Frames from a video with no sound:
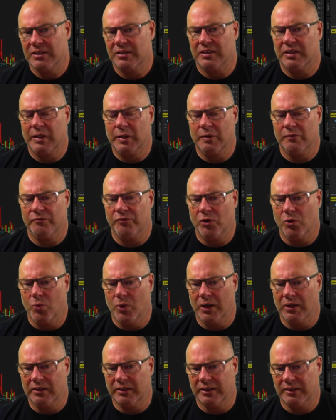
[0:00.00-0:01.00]
knowing full
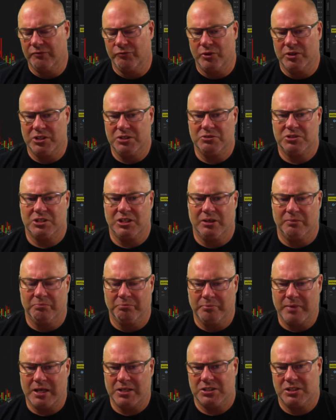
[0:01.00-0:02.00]
well that if we do see a
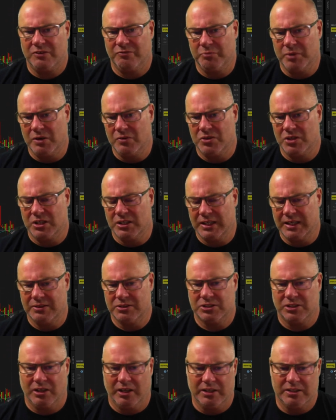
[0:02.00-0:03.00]
massive move to the
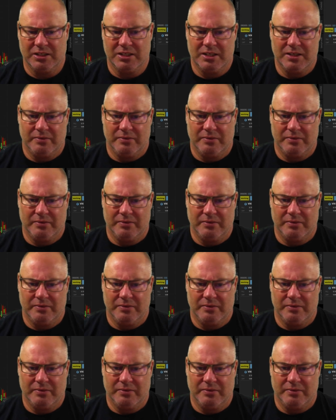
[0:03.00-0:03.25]
downside,